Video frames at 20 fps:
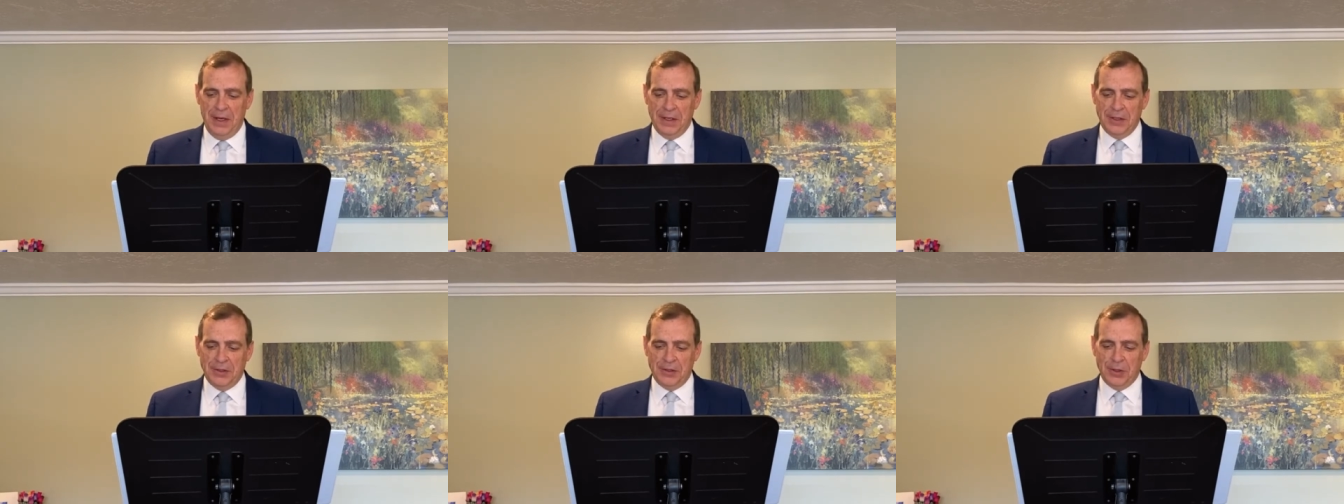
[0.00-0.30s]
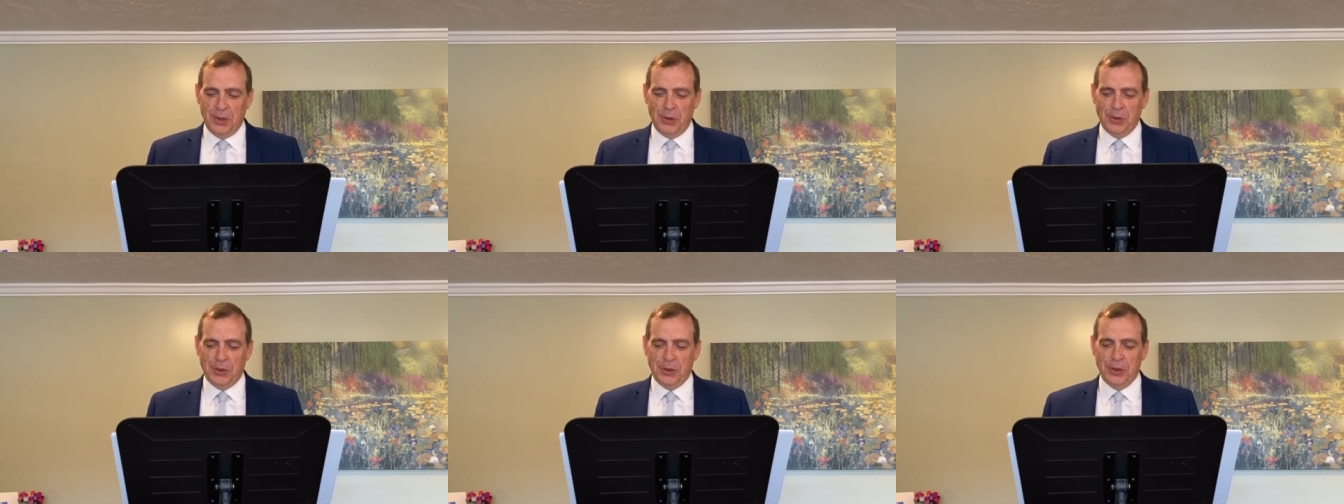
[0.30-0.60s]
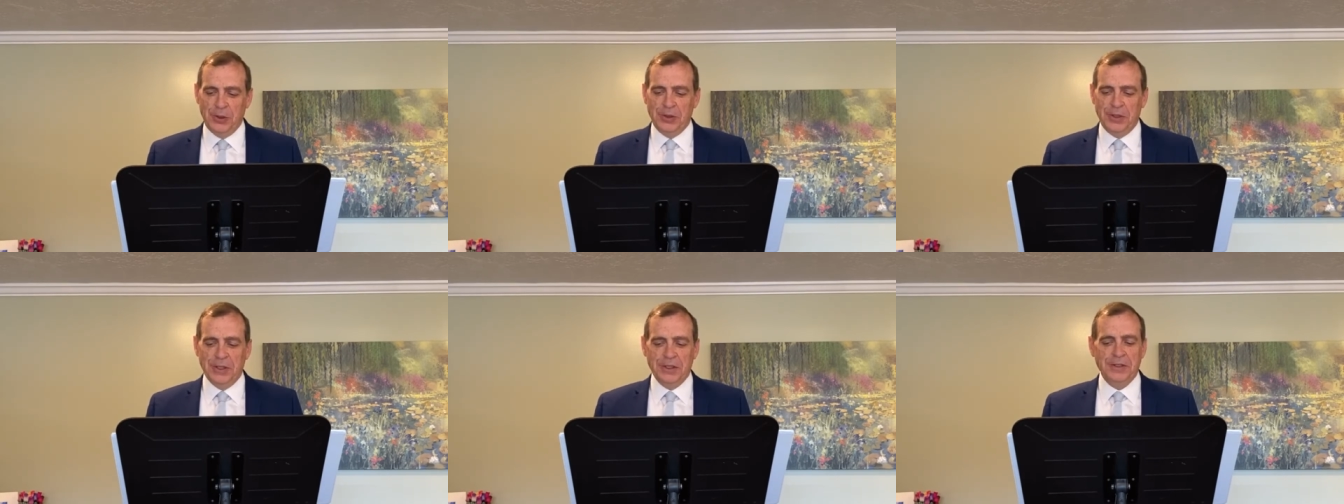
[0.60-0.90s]

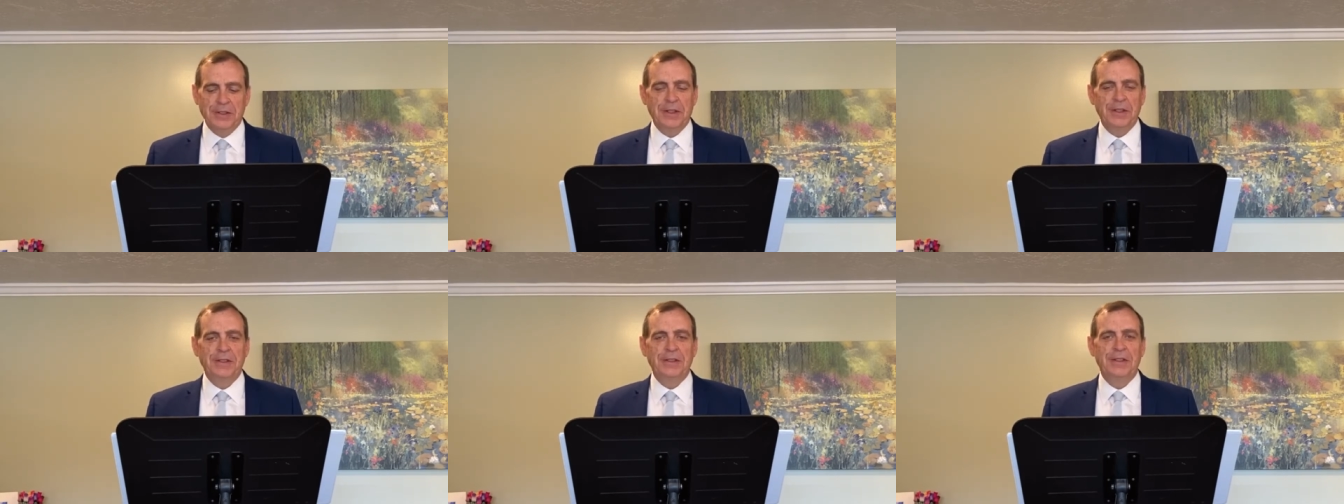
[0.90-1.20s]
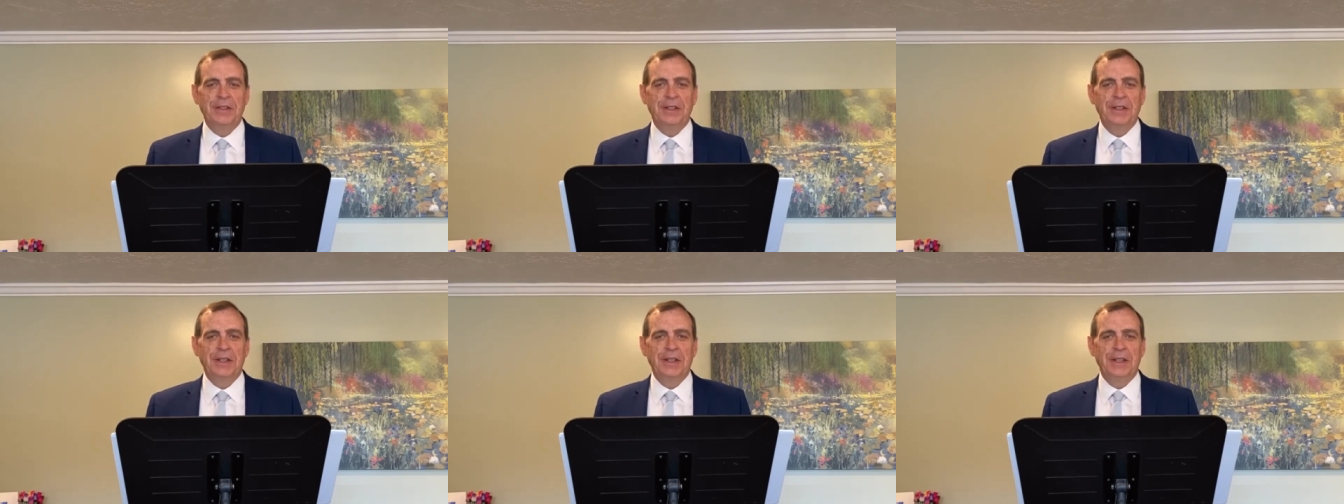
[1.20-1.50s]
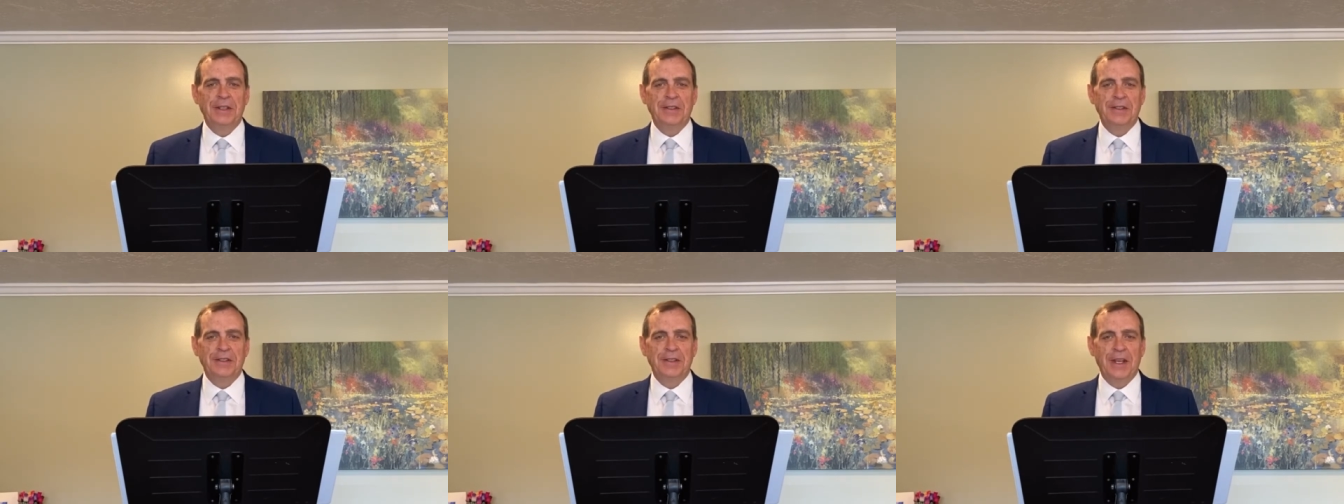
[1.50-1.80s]
Social distancing
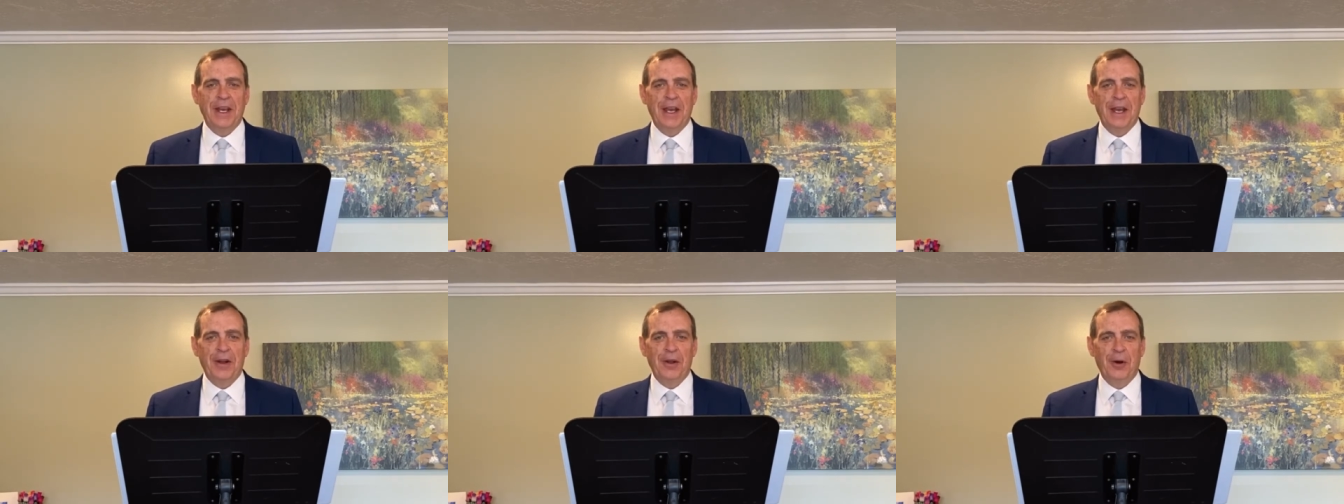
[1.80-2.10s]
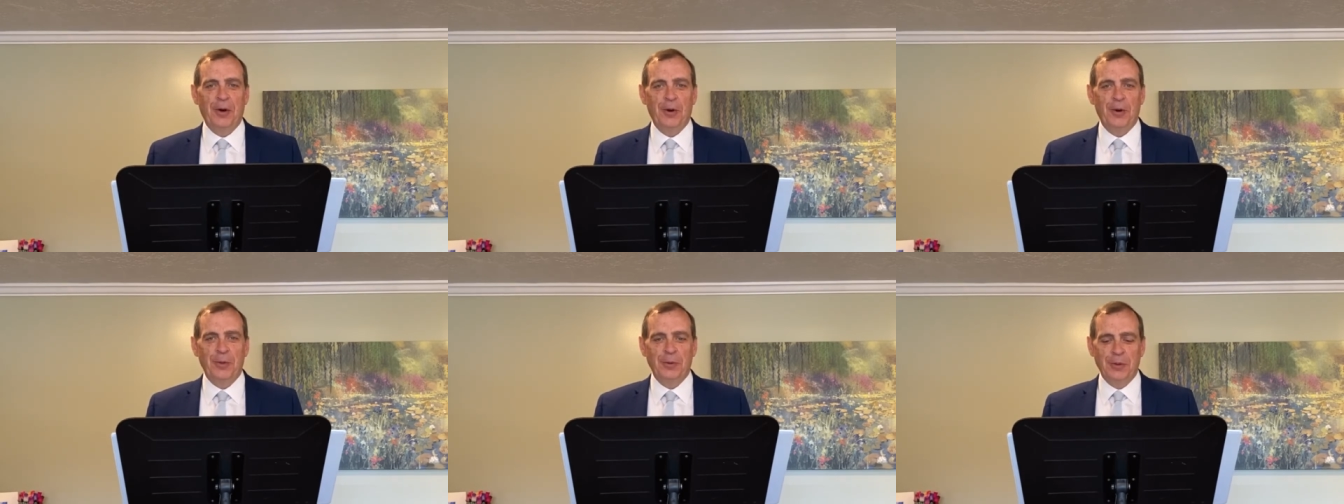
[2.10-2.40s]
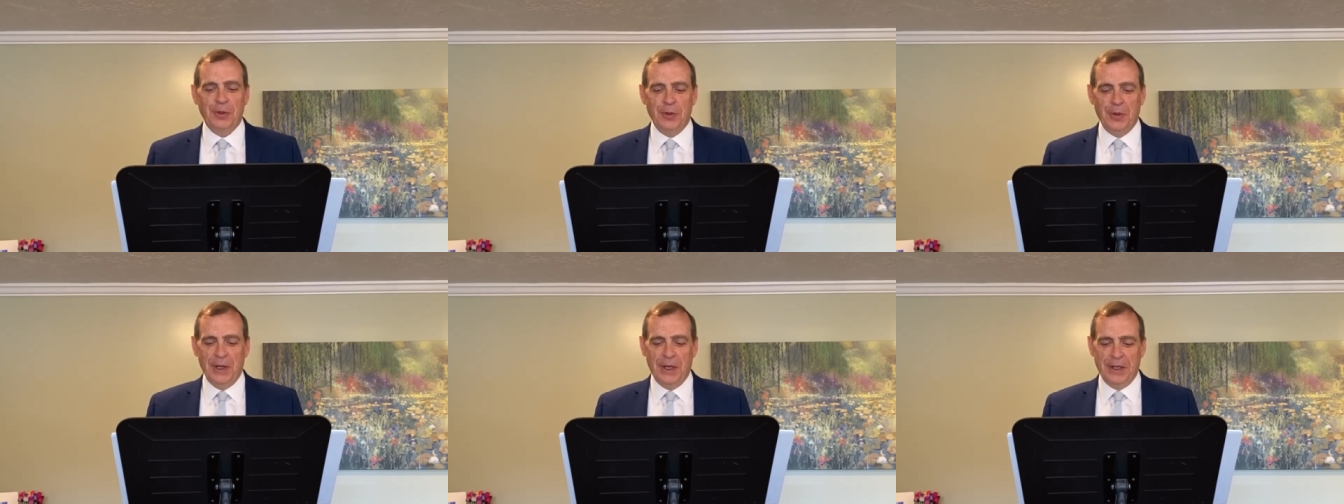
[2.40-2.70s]
and stay-at-home
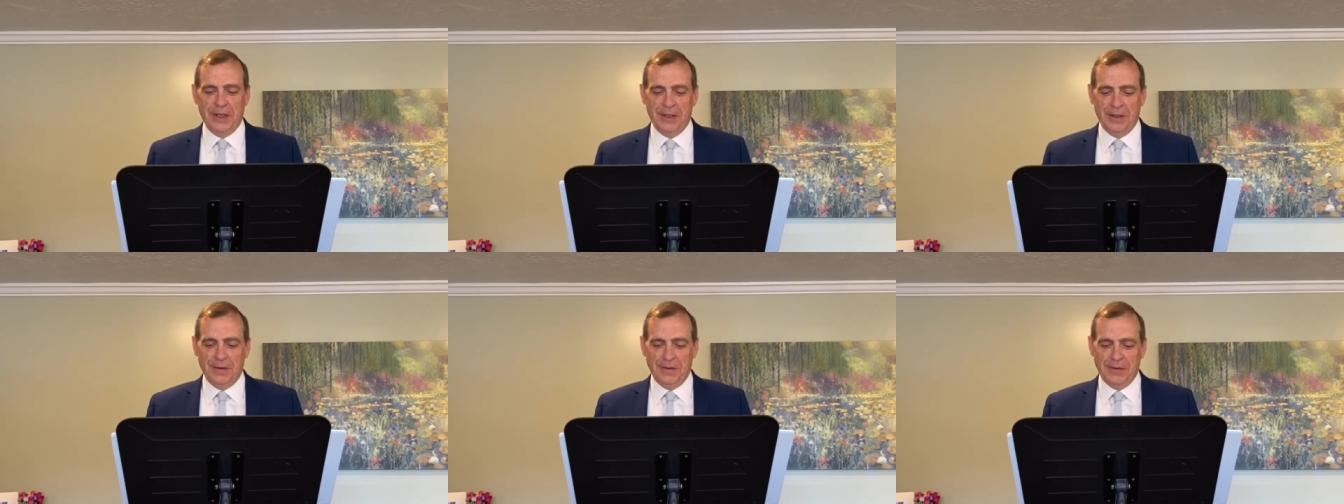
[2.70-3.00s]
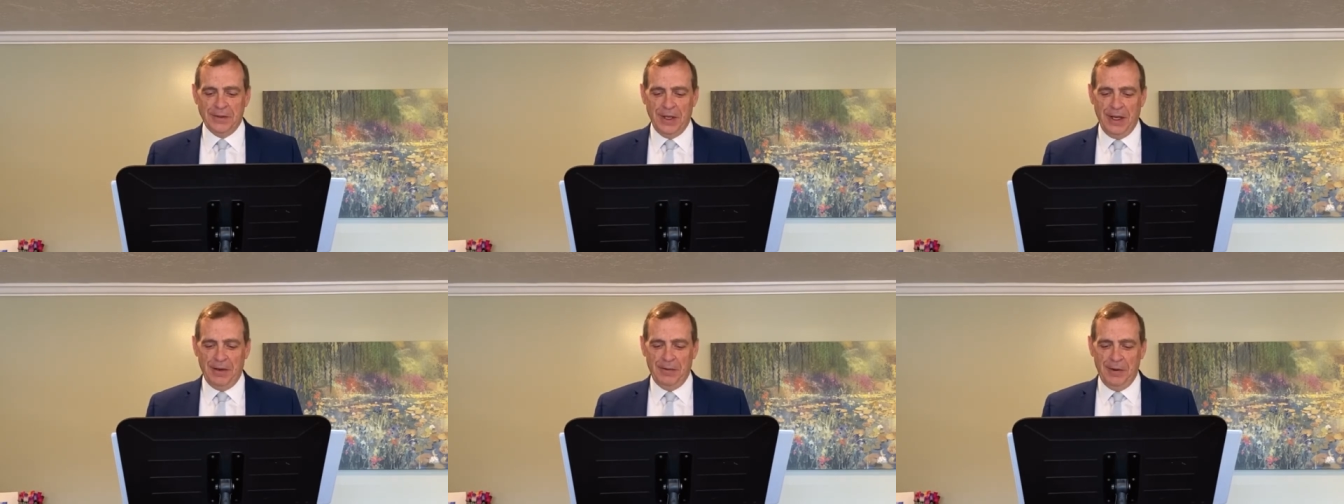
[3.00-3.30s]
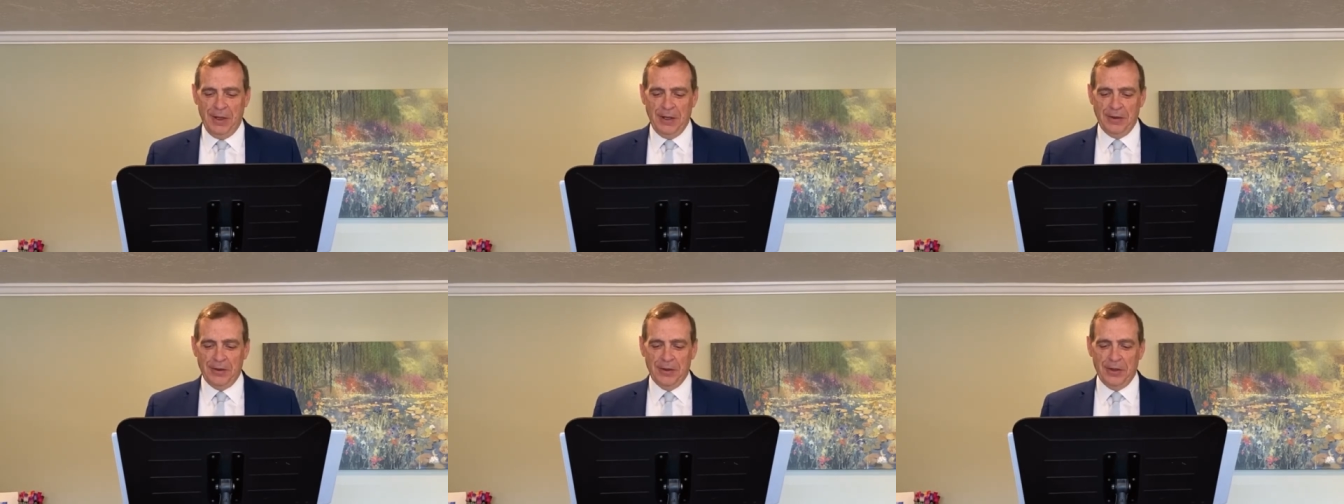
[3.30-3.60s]
directives have
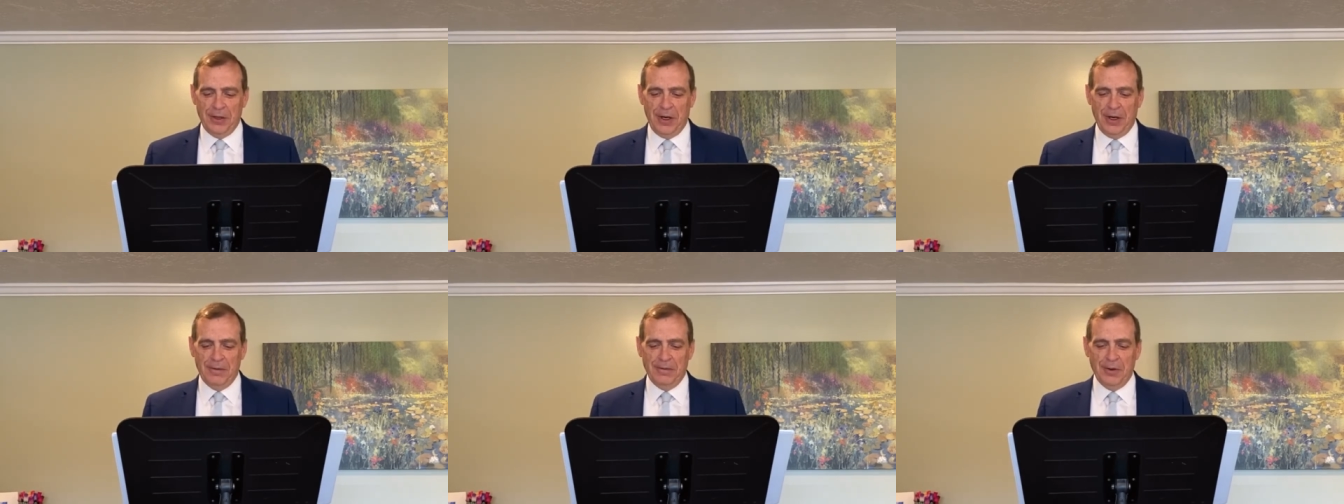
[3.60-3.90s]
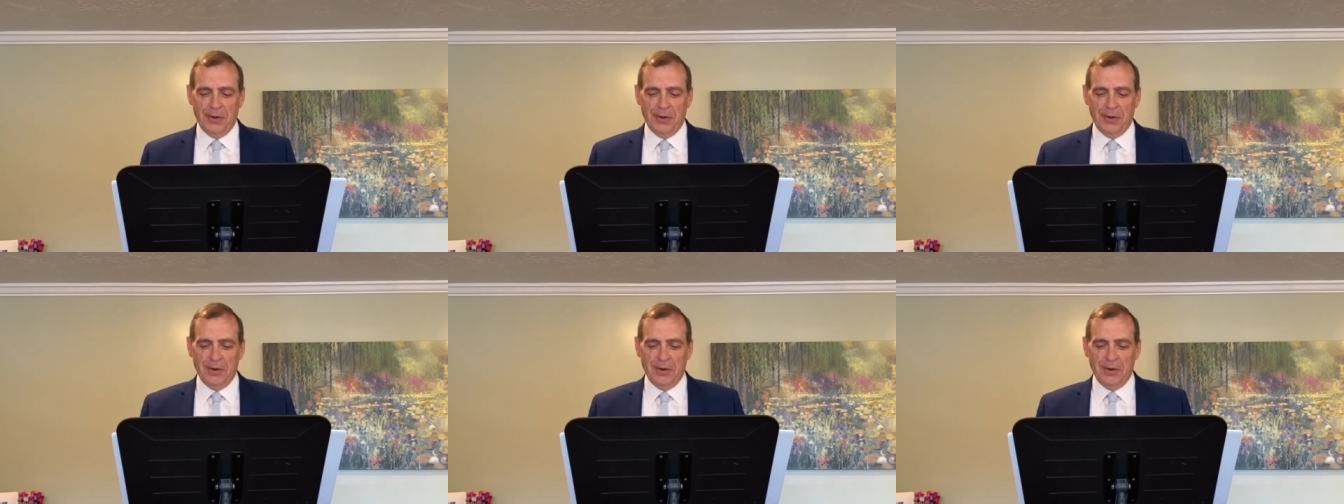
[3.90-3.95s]
entered our